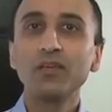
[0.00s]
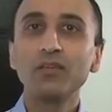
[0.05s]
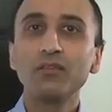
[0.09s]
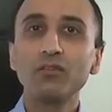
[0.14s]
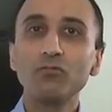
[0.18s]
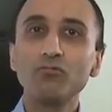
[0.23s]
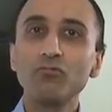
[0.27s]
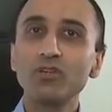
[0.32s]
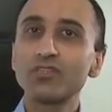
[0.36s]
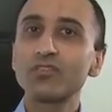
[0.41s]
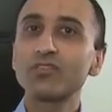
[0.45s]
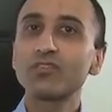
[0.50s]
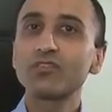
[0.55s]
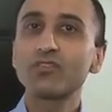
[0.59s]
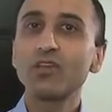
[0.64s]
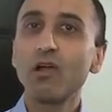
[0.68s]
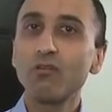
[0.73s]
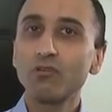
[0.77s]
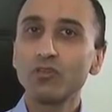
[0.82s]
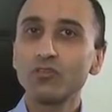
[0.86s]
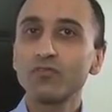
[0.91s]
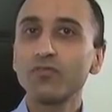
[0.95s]
the risks
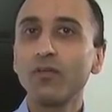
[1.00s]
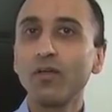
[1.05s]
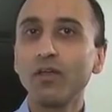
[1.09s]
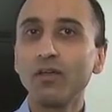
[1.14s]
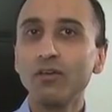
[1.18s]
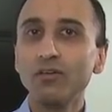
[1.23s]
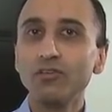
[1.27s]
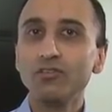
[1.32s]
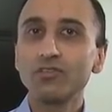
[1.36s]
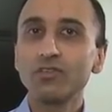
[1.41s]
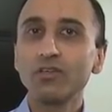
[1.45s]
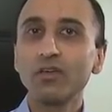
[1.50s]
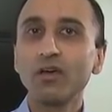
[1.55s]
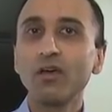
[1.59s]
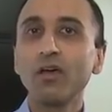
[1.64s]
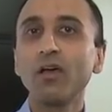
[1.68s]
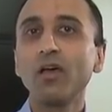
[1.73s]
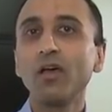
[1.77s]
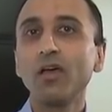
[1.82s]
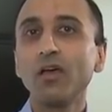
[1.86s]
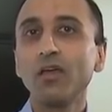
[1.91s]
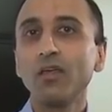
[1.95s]
are as follows.
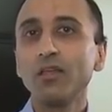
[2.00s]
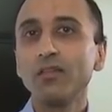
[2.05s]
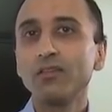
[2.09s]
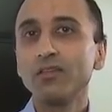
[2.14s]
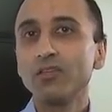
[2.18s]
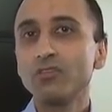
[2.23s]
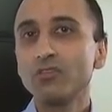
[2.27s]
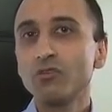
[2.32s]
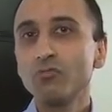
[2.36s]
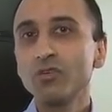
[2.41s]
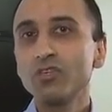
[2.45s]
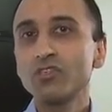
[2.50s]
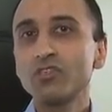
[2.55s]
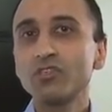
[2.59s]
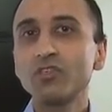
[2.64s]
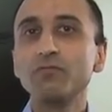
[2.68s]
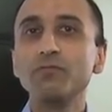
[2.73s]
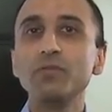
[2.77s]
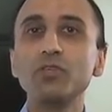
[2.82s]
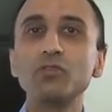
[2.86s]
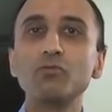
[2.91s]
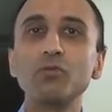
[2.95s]
There's a risk
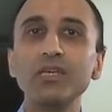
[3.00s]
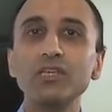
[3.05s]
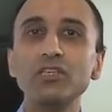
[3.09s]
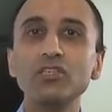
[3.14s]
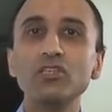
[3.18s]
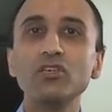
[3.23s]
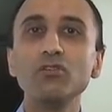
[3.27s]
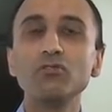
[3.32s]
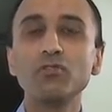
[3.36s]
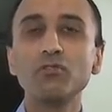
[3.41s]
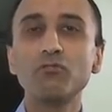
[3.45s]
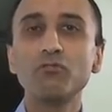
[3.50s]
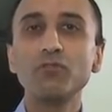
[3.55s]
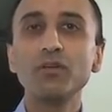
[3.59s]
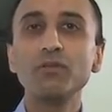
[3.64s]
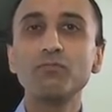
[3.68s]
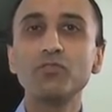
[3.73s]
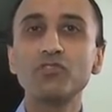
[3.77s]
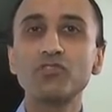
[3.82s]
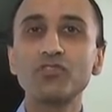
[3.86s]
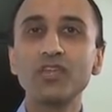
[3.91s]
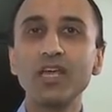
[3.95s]
of between 2 to
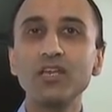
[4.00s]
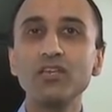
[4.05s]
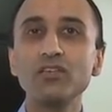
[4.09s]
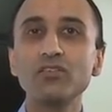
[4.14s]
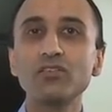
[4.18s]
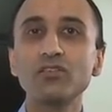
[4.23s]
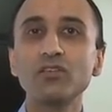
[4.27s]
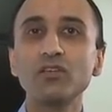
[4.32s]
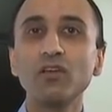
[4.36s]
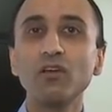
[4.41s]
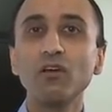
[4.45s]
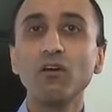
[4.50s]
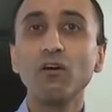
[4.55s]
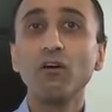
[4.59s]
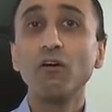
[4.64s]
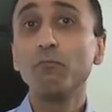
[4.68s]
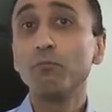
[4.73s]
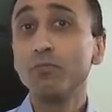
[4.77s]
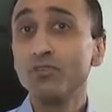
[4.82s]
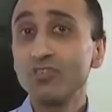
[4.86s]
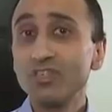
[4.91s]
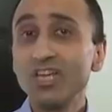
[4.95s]
3%
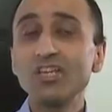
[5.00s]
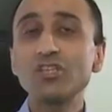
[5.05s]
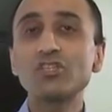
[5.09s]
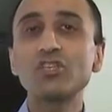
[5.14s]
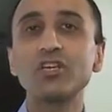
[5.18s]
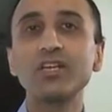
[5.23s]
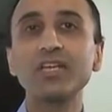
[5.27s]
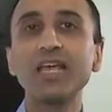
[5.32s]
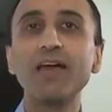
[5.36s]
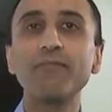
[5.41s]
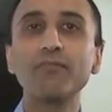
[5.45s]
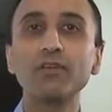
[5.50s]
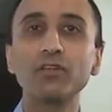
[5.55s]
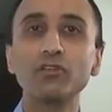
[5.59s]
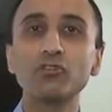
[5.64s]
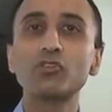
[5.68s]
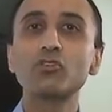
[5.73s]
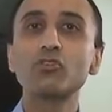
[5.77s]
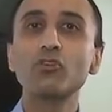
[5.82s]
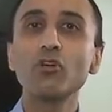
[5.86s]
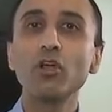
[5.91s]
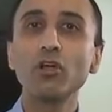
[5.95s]
of potentially having a
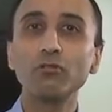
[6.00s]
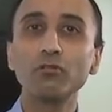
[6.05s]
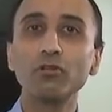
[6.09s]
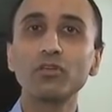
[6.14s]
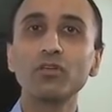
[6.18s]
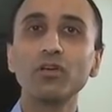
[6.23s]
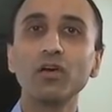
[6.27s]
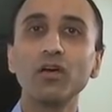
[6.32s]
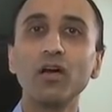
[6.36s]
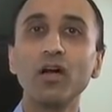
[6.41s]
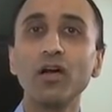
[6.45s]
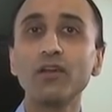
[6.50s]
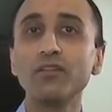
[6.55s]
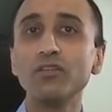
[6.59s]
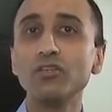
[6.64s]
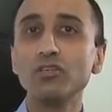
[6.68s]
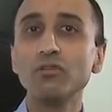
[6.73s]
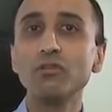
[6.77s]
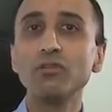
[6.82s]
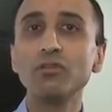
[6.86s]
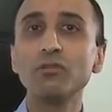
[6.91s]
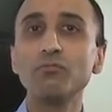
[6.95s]
stroke, either
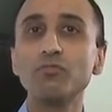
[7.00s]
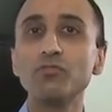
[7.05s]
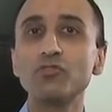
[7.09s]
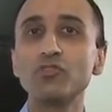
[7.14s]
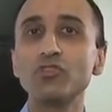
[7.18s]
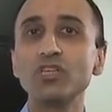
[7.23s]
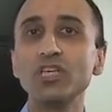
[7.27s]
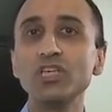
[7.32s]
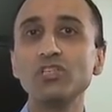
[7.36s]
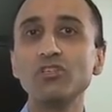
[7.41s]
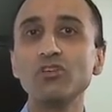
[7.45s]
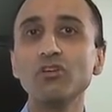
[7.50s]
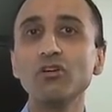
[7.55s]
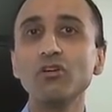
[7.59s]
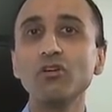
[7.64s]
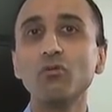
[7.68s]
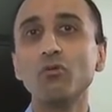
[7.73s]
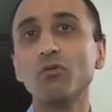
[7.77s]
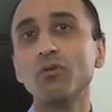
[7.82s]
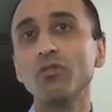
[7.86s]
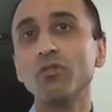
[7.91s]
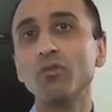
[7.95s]
during the procedure
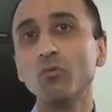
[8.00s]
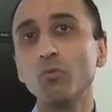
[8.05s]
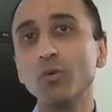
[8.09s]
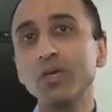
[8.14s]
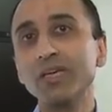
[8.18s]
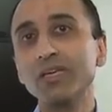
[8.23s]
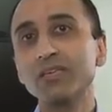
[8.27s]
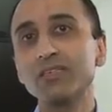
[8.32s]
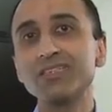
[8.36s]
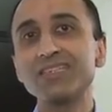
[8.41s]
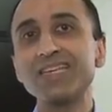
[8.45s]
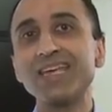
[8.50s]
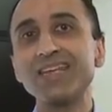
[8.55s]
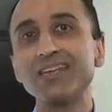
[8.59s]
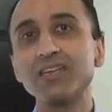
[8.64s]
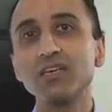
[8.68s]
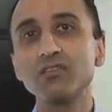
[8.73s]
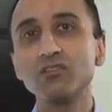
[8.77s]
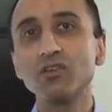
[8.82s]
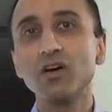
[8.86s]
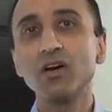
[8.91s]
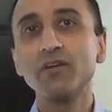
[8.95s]
or in the week to 10
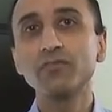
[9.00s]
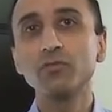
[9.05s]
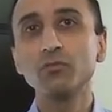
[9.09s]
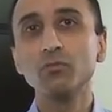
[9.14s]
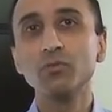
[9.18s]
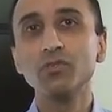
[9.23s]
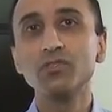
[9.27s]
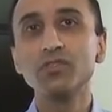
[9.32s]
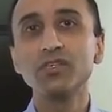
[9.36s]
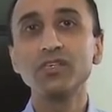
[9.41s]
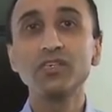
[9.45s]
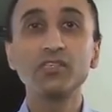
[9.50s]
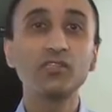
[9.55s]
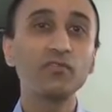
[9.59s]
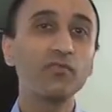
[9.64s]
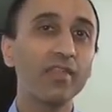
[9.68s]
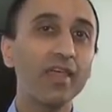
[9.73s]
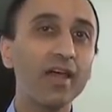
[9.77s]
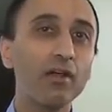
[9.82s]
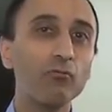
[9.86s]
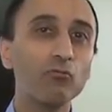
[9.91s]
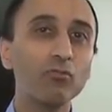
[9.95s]
days afterwards, and it's for
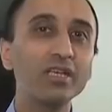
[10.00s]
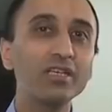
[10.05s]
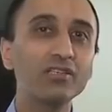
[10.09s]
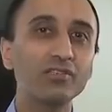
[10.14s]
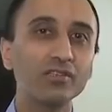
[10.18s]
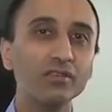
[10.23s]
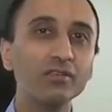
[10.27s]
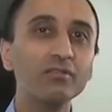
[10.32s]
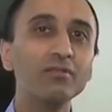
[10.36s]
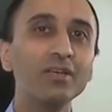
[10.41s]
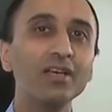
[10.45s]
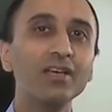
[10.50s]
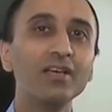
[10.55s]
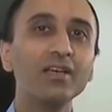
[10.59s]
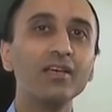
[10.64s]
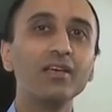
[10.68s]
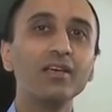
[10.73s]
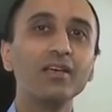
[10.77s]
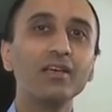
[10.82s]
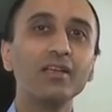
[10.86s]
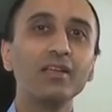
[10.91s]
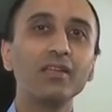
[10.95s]
that reason
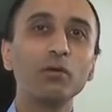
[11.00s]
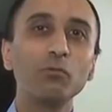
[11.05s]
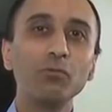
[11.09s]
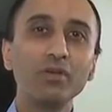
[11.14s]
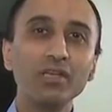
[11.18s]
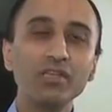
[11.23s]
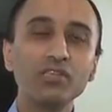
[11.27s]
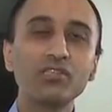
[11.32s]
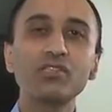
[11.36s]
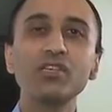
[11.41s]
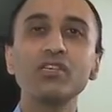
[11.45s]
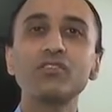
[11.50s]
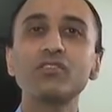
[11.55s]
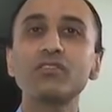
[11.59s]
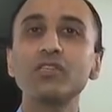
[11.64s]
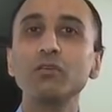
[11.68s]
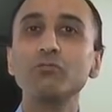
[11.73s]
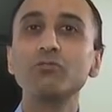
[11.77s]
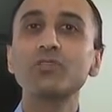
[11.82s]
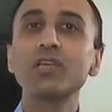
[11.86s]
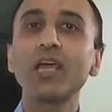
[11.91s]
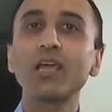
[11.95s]
that we insist that
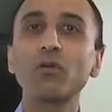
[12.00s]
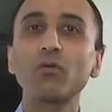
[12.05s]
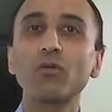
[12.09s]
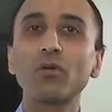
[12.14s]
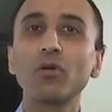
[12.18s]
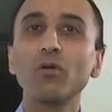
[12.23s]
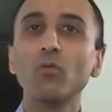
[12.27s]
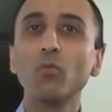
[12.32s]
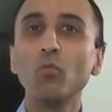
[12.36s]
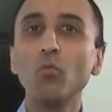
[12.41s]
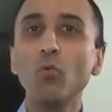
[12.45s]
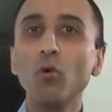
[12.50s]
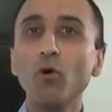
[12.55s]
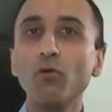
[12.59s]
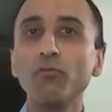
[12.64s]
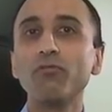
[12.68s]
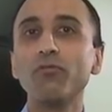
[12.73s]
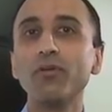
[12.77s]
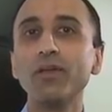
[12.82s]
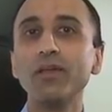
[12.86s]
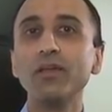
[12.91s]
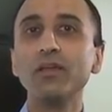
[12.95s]
you take
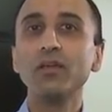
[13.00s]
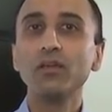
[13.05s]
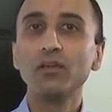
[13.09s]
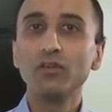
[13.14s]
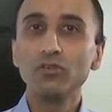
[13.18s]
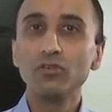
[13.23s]
warfarin